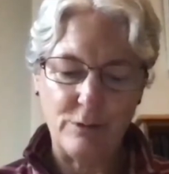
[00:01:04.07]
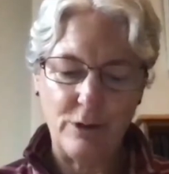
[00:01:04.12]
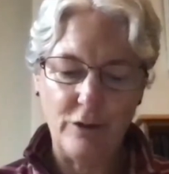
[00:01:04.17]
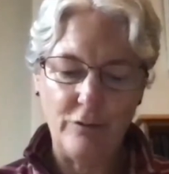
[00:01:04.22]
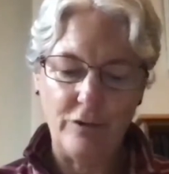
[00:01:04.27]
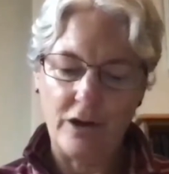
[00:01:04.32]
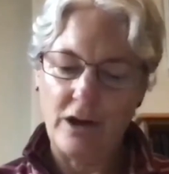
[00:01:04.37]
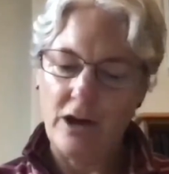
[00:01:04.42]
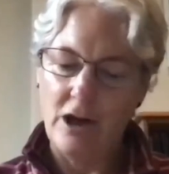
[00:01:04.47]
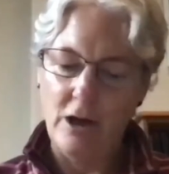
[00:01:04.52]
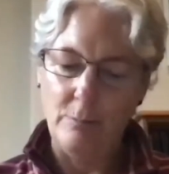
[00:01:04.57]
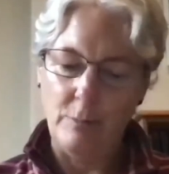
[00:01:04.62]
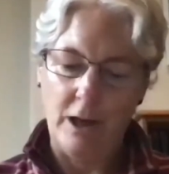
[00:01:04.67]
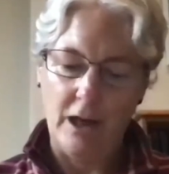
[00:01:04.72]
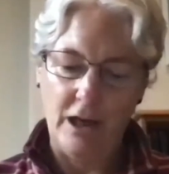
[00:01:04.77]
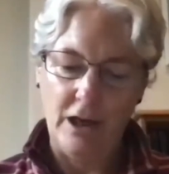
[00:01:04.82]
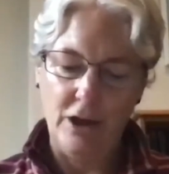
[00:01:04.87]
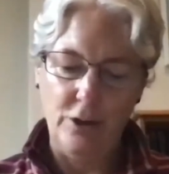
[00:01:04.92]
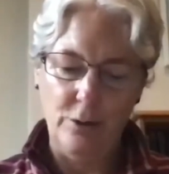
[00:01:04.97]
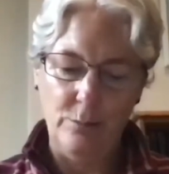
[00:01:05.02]
overcome our
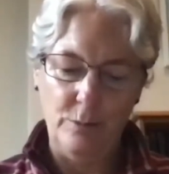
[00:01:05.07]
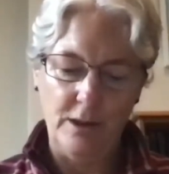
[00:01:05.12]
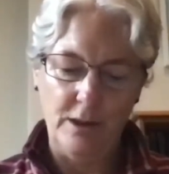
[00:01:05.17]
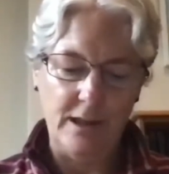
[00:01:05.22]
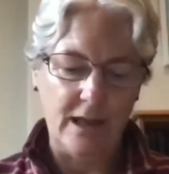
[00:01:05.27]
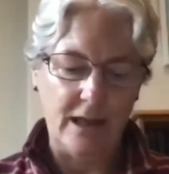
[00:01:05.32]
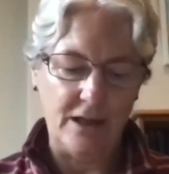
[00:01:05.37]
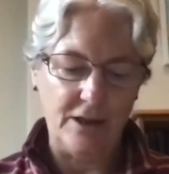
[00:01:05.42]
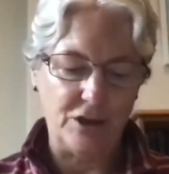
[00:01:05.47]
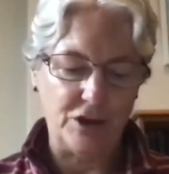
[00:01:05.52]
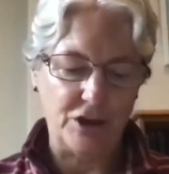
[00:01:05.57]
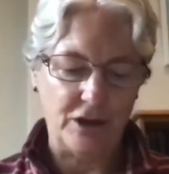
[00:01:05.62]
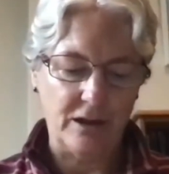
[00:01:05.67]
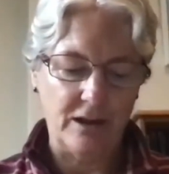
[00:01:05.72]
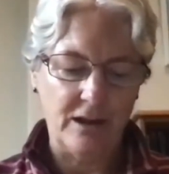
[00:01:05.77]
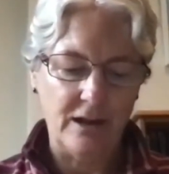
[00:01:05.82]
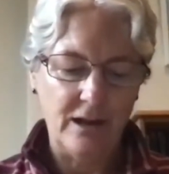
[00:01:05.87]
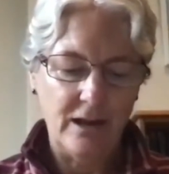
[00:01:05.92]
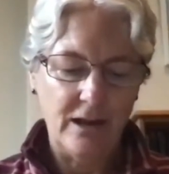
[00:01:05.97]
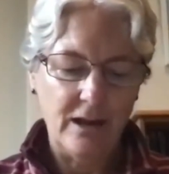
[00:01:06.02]
human nature
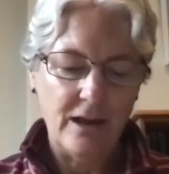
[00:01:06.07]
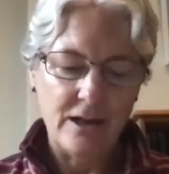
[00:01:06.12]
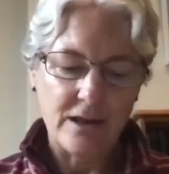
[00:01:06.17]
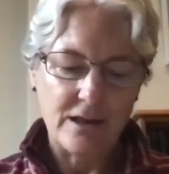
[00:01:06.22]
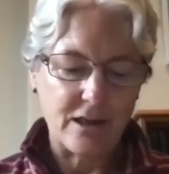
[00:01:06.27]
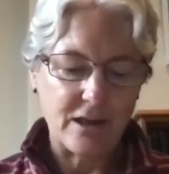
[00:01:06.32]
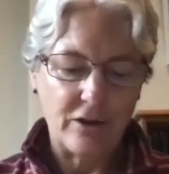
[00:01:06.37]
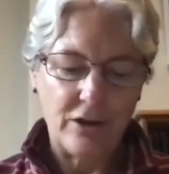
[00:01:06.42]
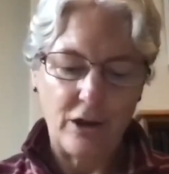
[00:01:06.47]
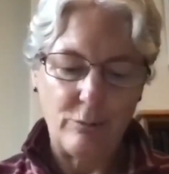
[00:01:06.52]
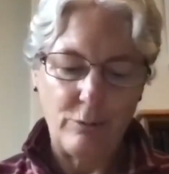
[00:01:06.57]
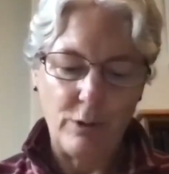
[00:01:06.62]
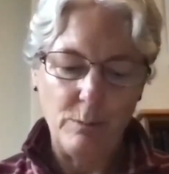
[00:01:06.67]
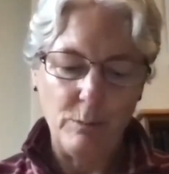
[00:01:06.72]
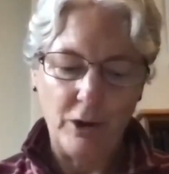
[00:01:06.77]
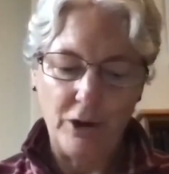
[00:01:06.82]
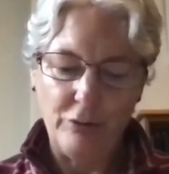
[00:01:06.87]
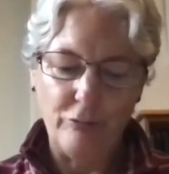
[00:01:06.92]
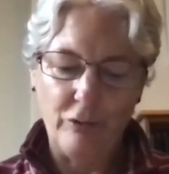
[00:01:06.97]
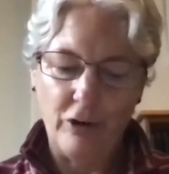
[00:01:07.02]
so that we
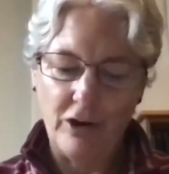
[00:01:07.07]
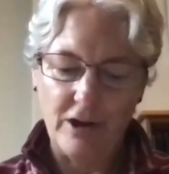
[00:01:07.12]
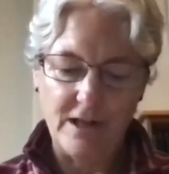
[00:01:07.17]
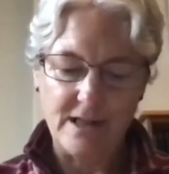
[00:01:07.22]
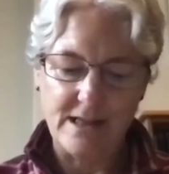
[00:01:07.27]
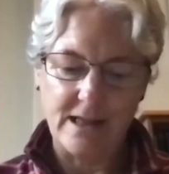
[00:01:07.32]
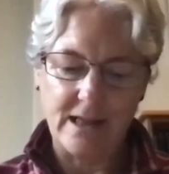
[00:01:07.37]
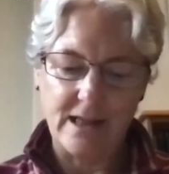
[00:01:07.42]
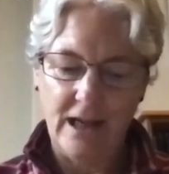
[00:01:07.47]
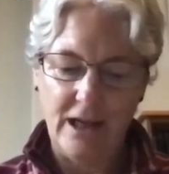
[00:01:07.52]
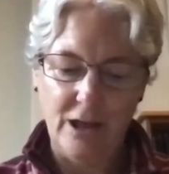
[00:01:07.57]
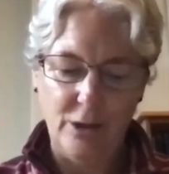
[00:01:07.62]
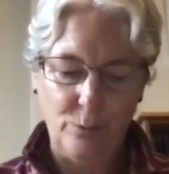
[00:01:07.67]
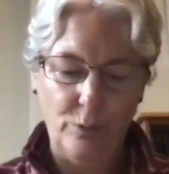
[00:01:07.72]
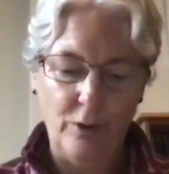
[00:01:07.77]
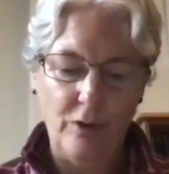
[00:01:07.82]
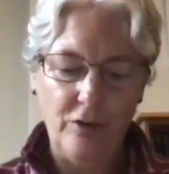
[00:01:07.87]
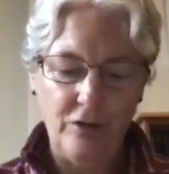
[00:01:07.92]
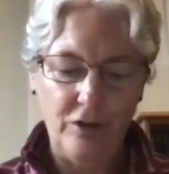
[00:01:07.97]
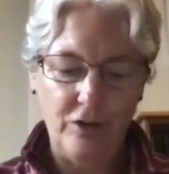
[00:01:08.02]
might rise again
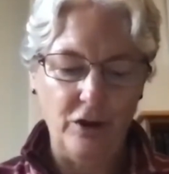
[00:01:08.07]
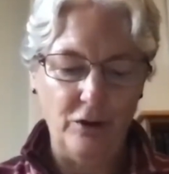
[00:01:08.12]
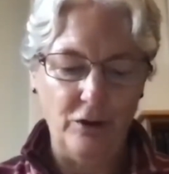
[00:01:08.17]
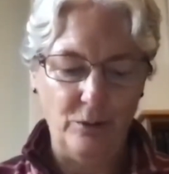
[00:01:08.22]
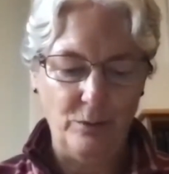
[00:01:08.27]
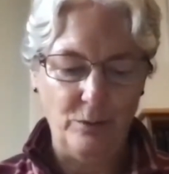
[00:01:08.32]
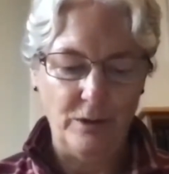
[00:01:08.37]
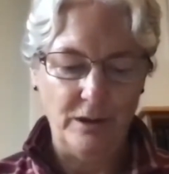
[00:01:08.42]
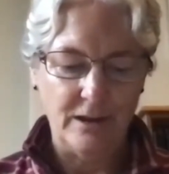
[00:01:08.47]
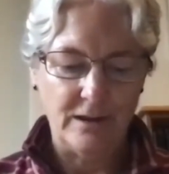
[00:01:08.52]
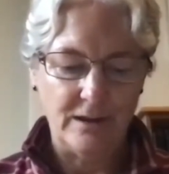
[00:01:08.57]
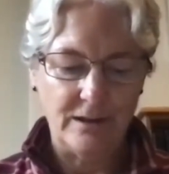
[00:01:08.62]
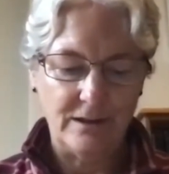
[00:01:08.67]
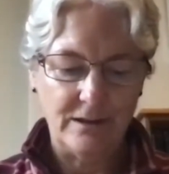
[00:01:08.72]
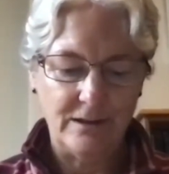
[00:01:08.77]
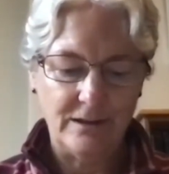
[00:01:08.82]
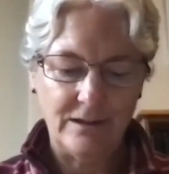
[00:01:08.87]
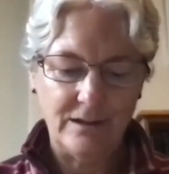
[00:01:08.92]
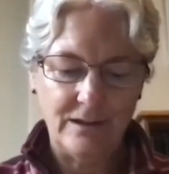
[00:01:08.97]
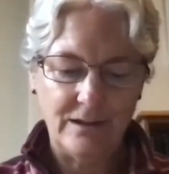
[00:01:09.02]
with you.
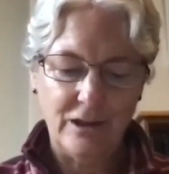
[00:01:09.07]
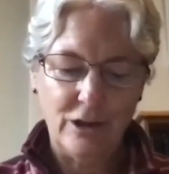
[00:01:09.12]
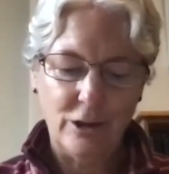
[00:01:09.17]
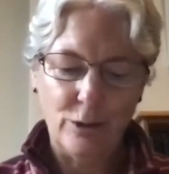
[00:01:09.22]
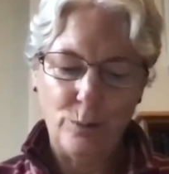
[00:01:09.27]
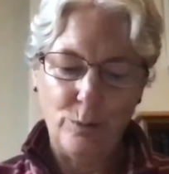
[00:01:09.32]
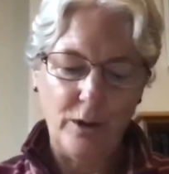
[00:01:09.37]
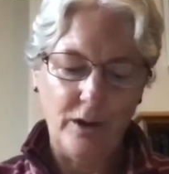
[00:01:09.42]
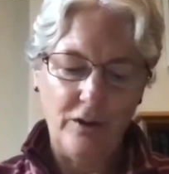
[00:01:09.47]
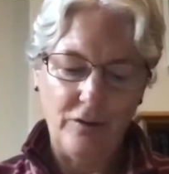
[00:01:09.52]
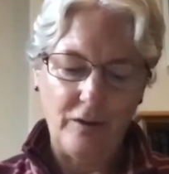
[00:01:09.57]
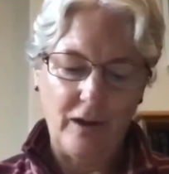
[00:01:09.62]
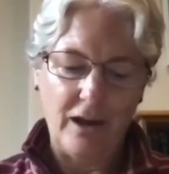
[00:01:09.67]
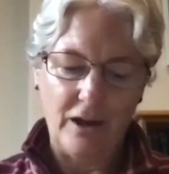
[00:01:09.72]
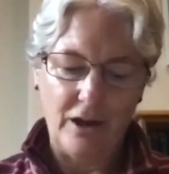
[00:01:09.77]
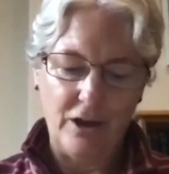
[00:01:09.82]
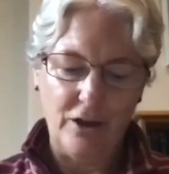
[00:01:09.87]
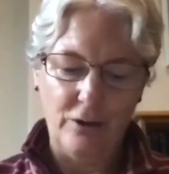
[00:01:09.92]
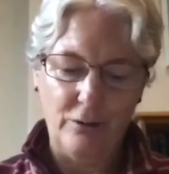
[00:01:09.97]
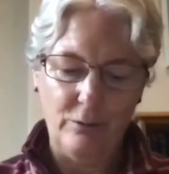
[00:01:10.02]
We
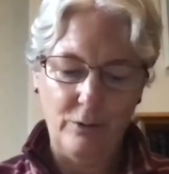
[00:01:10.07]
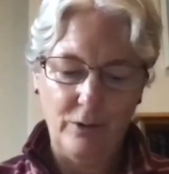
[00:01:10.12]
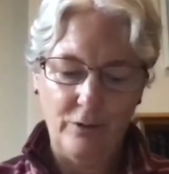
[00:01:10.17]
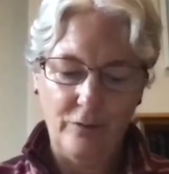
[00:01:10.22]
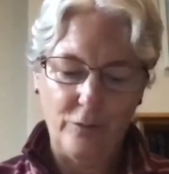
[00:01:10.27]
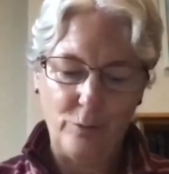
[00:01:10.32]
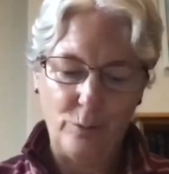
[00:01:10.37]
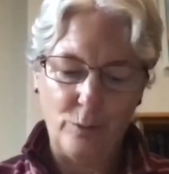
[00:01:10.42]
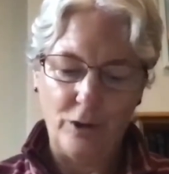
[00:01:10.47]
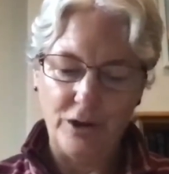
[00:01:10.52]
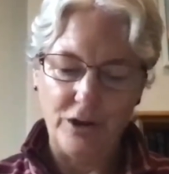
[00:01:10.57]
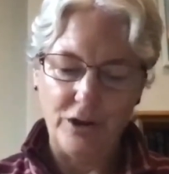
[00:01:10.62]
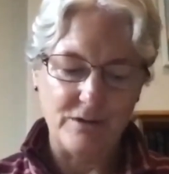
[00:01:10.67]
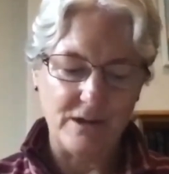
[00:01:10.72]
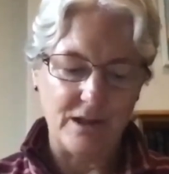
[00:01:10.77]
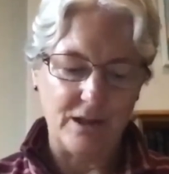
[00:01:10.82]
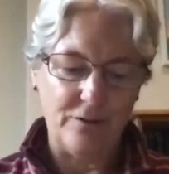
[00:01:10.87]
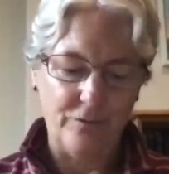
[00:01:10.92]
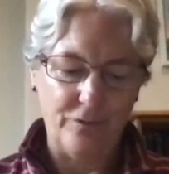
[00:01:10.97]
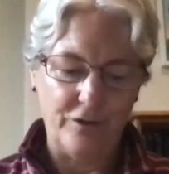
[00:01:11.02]
thank you for what you
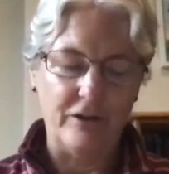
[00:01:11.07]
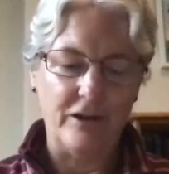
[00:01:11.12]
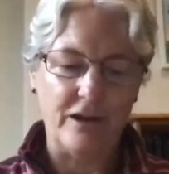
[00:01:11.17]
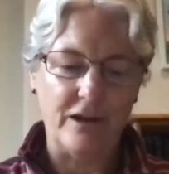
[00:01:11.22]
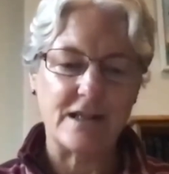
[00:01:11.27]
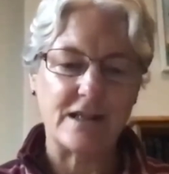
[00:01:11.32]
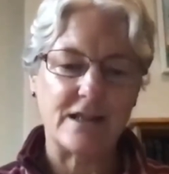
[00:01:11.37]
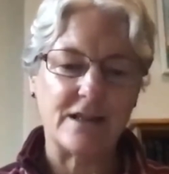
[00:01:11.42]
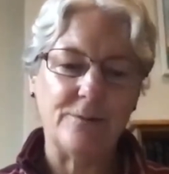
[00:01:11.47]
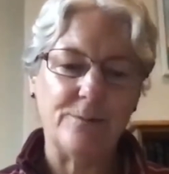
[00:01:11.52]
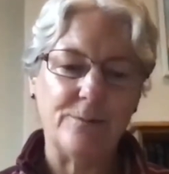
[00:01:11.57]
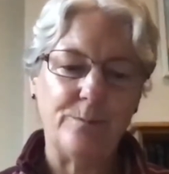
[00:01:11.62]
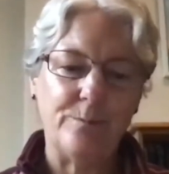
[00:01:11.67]
did for us.